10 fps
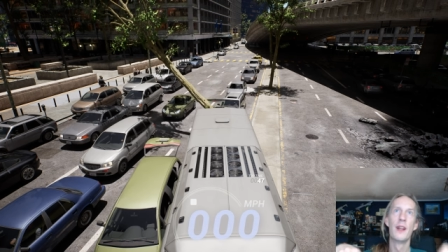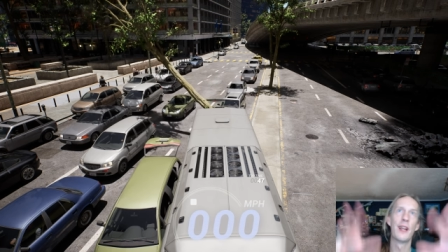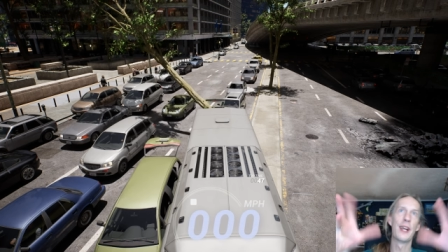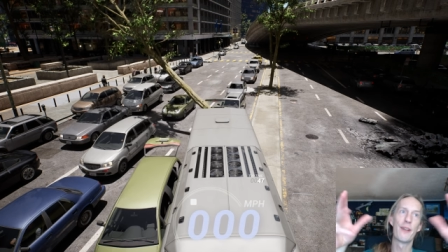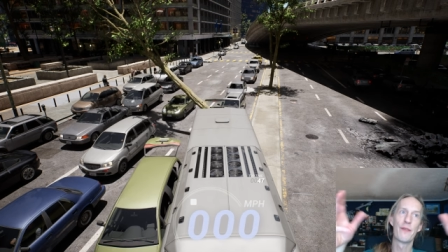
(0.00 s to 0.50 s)

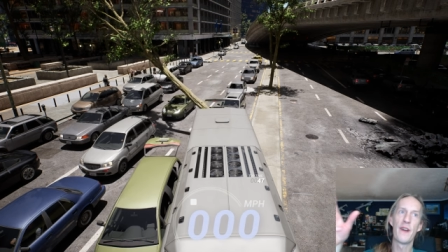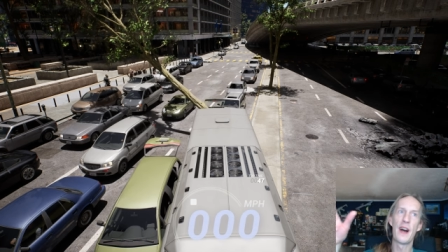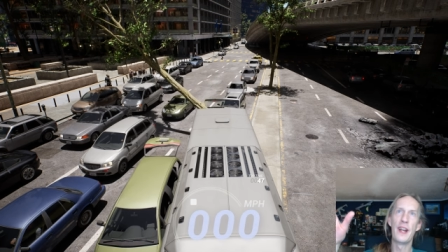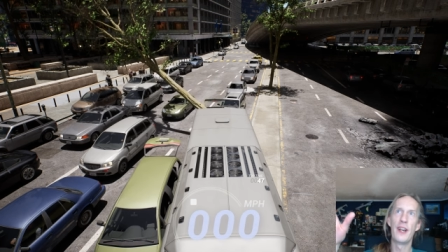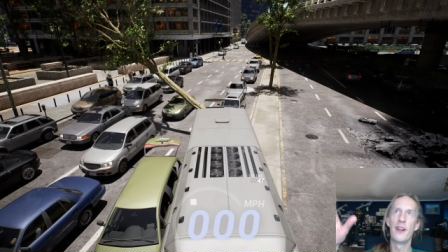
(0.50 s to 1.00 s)
light on
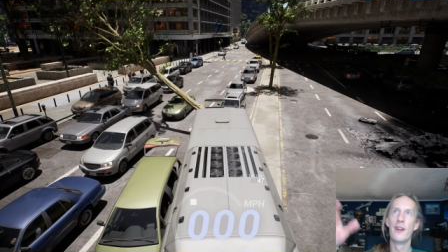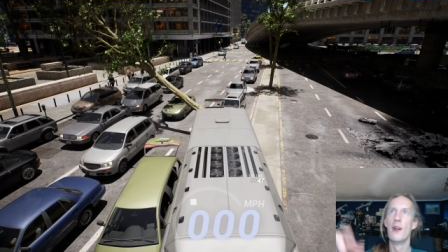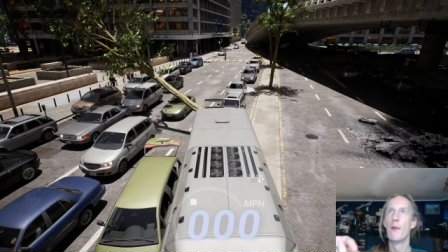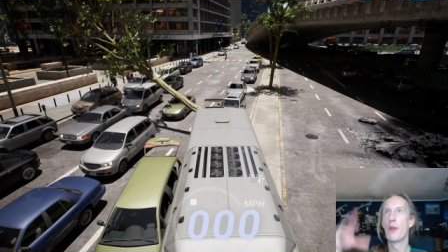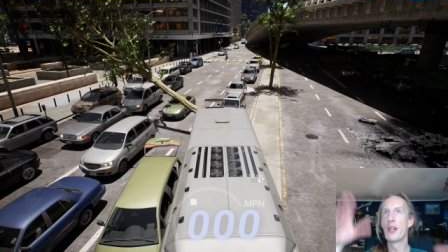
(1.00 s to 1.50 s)
fire,
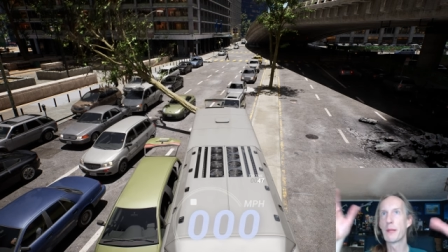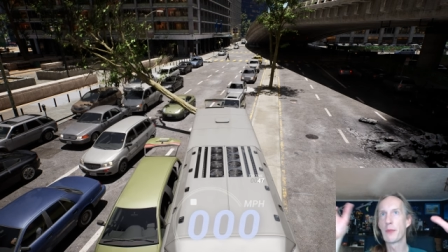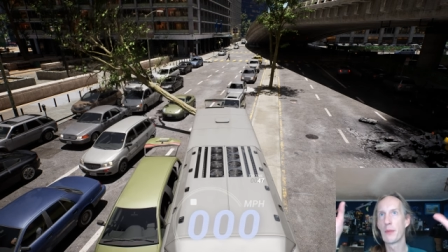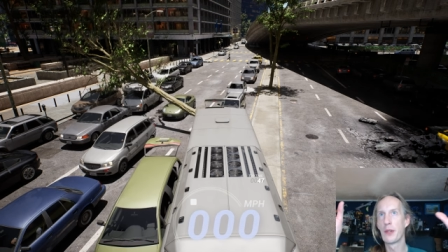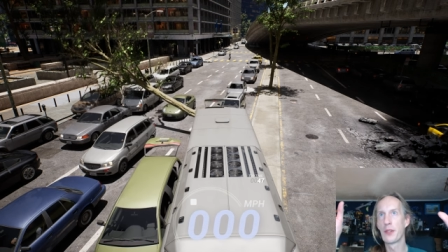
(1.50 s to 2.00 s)
break up
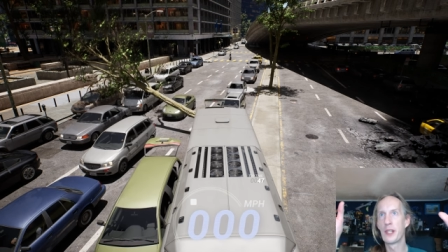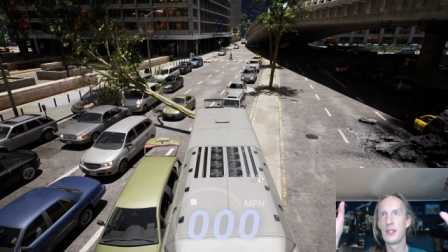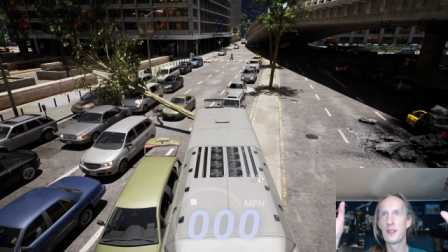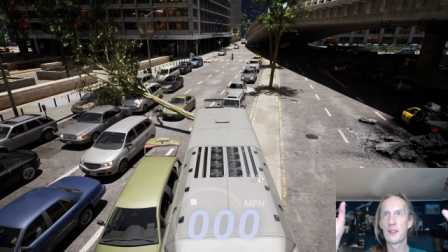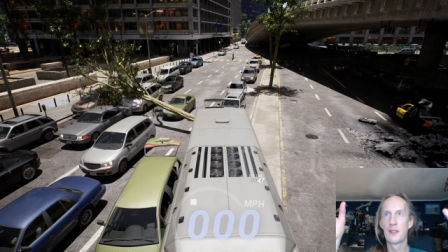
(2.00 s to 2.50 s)
the
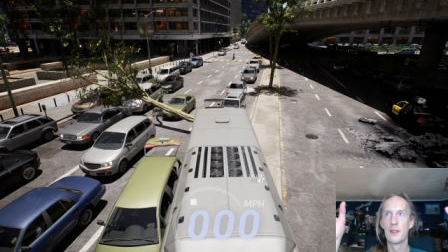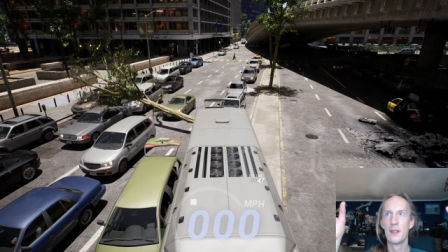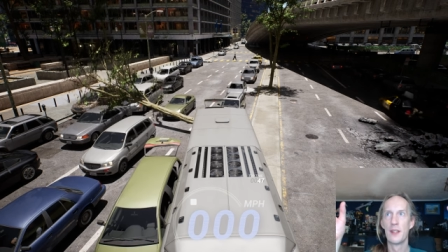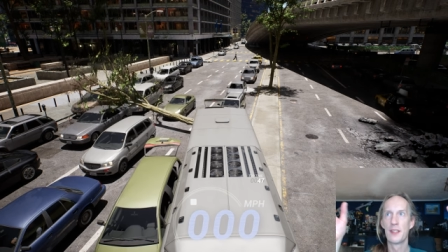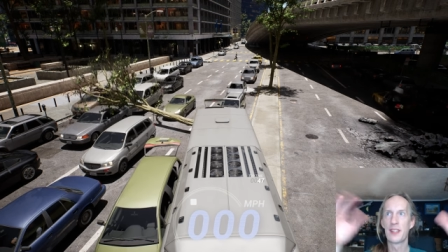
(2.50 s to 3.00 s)
buildings,
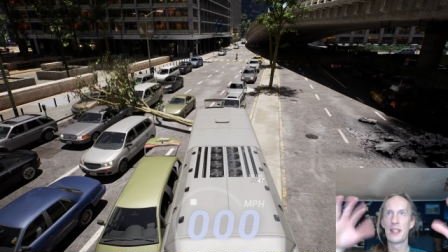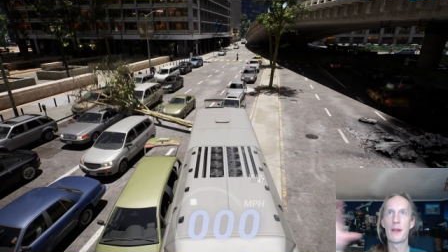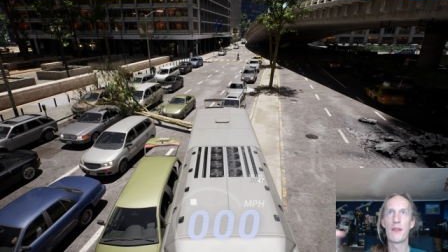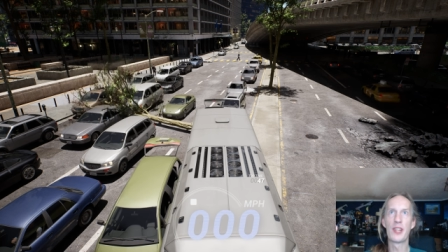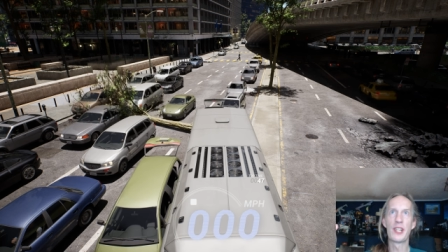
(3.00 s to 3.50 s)
sleep
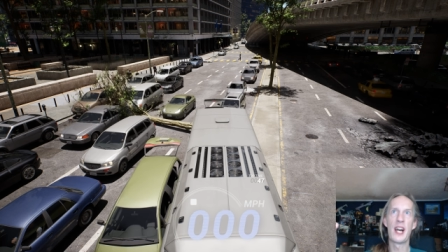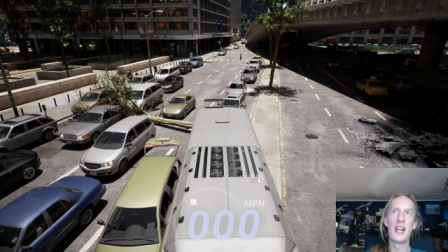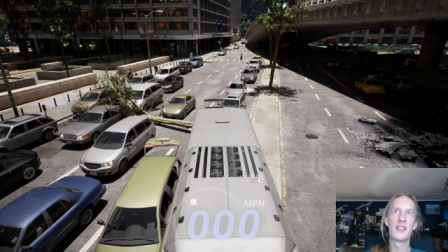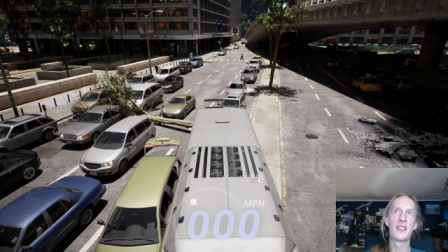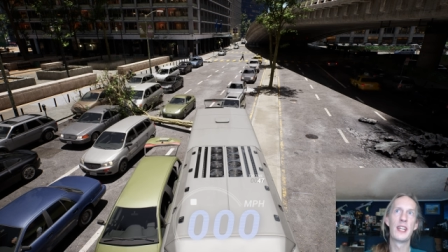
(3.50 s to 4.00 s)
everything the
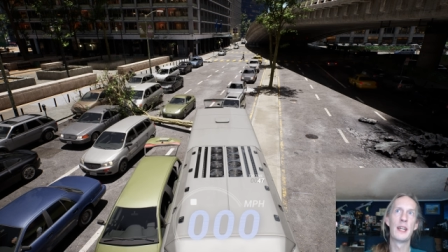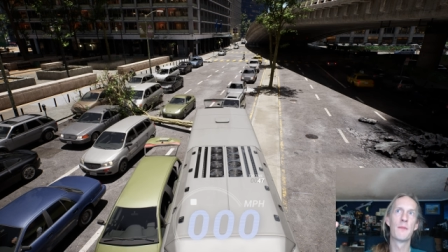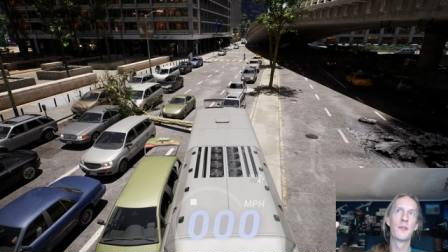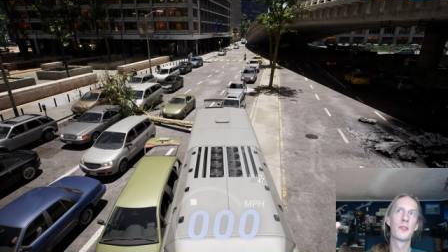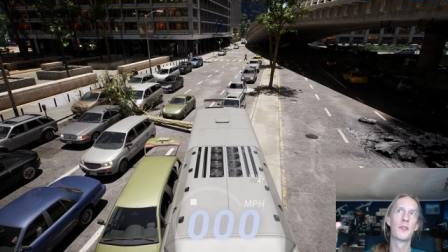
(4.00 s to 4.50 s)

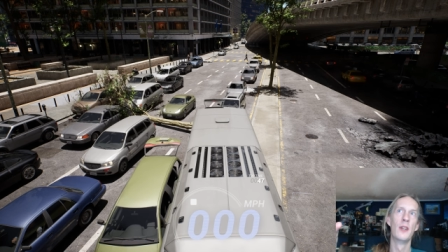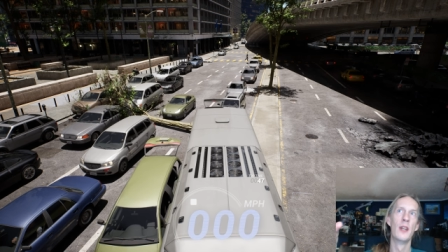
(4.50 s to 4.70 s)
ISMs,